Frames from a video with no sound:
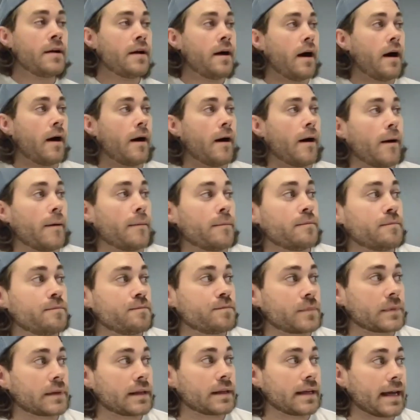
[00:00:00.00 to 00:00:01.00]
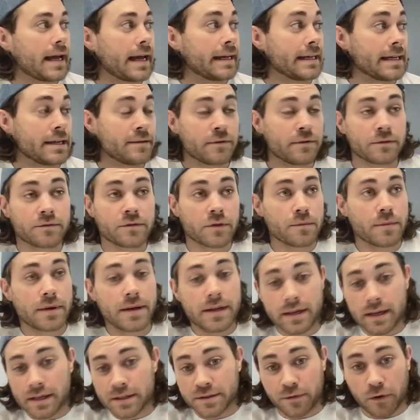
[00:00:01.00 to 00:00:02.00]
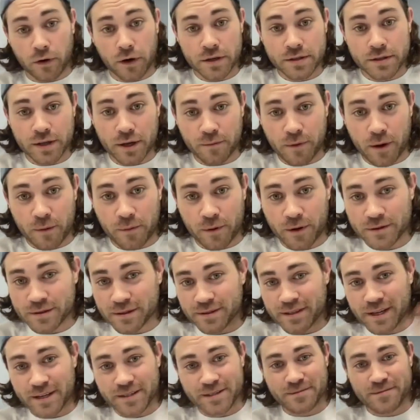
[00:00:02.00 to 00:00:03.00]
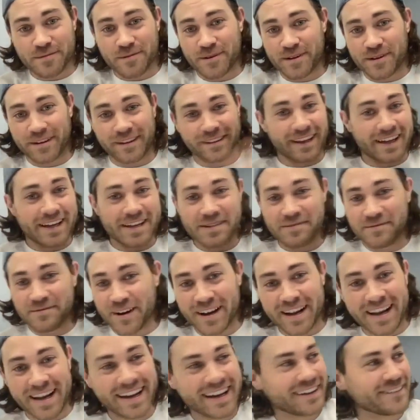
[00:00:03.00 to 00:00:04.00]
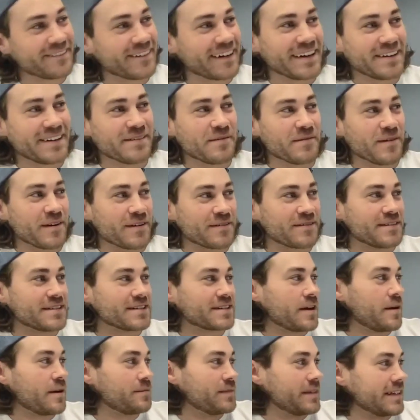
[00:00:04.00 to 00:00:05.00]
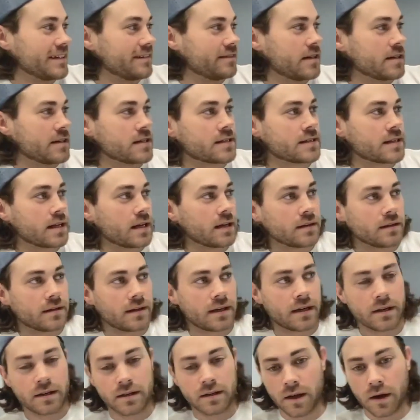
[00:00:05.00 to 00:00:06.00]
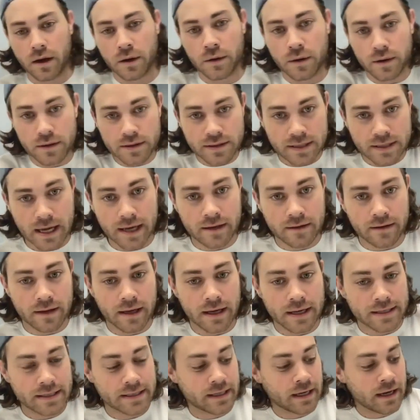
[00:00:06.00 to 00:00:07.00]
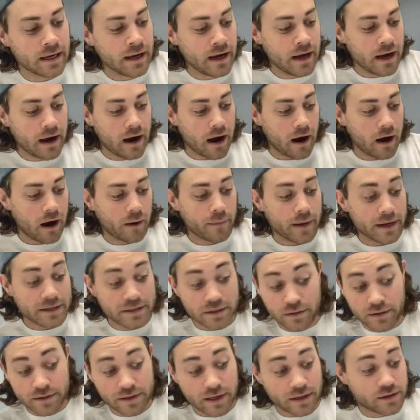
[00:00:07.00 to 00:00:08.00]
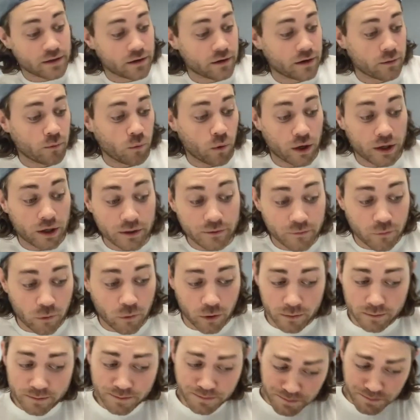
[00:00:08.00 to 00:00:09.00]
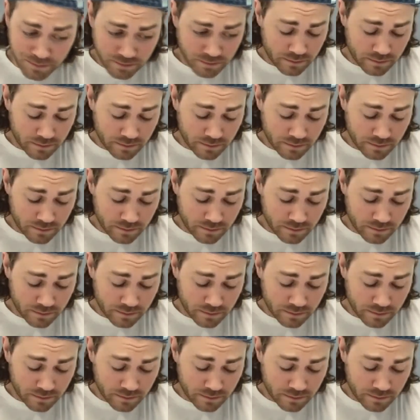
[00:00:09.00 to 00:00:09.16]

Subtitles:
And even for me, as far as like my personal testimony, like if I didn't even work for this company, if they just said, here you go, take this. As soon as I started working for them,